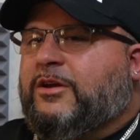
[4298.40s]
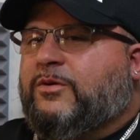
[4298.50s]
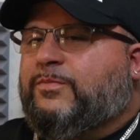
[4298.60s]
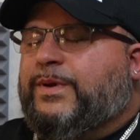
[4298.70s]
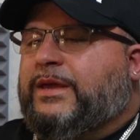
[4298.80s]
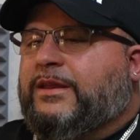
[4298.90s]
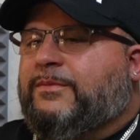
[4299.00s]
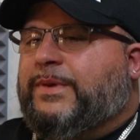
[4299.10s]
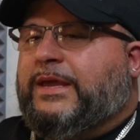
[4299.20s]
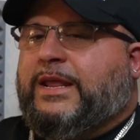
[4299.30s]

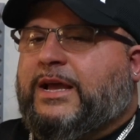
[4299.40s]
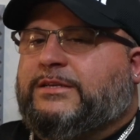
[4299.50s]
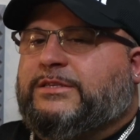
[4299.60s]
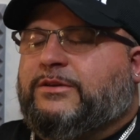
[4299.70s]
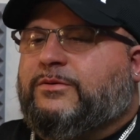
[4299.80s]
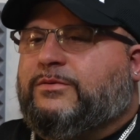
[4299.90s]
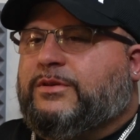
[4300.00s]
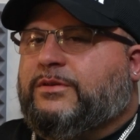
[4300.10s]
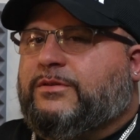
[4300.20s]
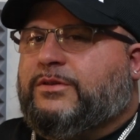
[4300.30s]
Being asked to
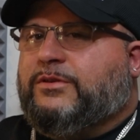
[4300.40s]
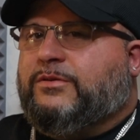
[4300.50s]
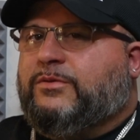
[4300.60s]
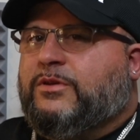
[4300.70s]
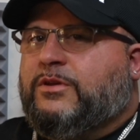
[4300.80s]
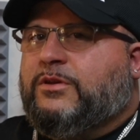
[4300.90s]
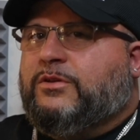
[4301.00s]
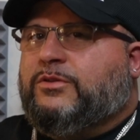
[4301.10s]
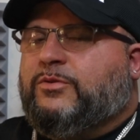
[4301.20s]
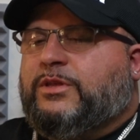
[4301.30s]

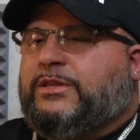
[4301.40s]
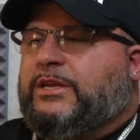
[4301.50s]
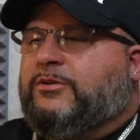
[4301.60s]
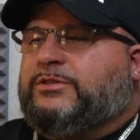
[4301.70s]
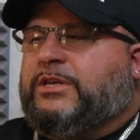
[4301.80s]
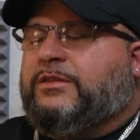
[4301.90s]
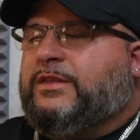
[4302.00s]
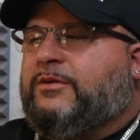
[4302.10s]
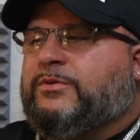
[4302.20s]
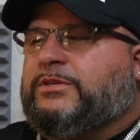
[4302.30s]
do the DOC
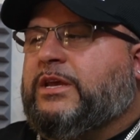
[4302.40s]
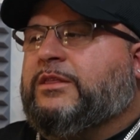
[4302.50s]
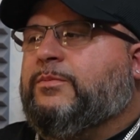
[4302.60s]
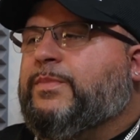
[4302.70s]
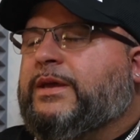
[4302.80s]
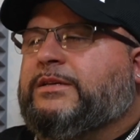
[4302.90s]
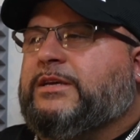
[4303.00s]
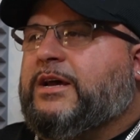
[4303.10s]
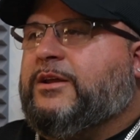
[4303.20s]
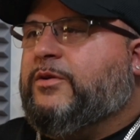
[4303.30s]
thing was like the biggest
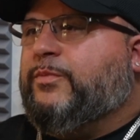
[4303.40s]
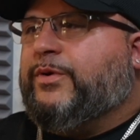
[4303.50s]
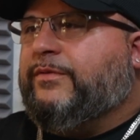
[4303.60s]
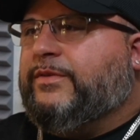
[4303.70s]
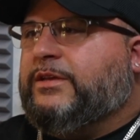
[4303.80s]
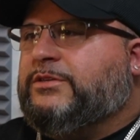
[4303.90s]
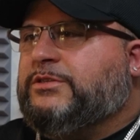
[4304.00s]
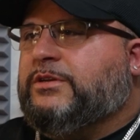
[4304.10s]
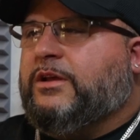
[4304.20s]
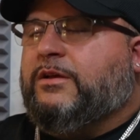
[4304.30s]
honor and
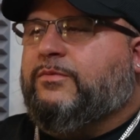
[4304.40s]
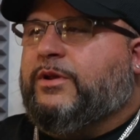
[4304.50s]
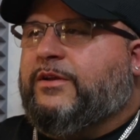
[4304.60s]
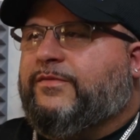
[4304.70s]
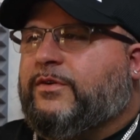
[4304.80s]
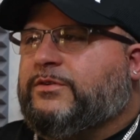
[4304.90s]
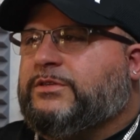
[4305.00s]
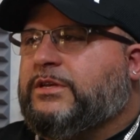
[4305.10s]
privilege when I first